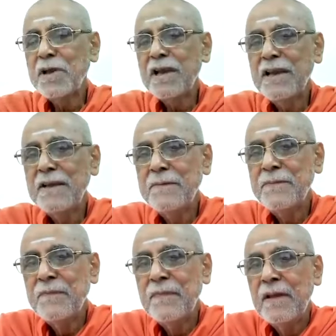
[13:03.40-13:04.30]
be
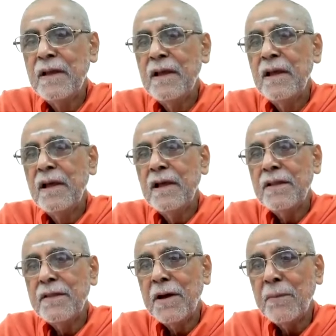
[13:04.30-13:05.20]

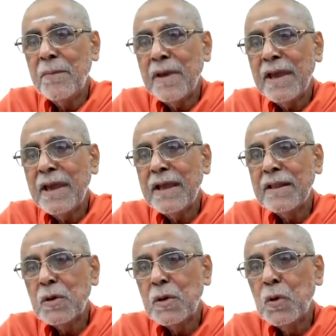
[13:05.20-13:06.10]
the
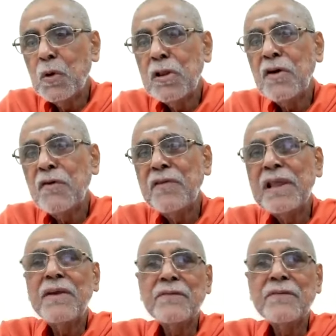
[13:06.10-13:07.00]
main goal of
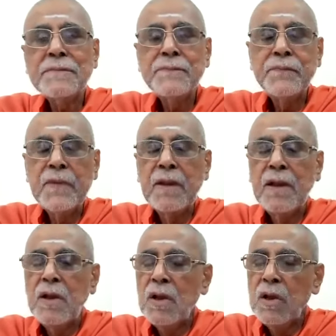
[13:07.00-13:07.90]

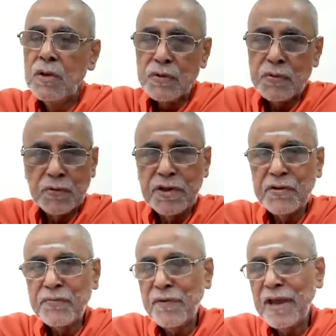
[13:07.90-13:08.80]
life. So
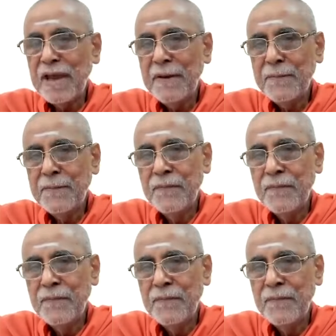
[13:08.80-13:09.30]
this way,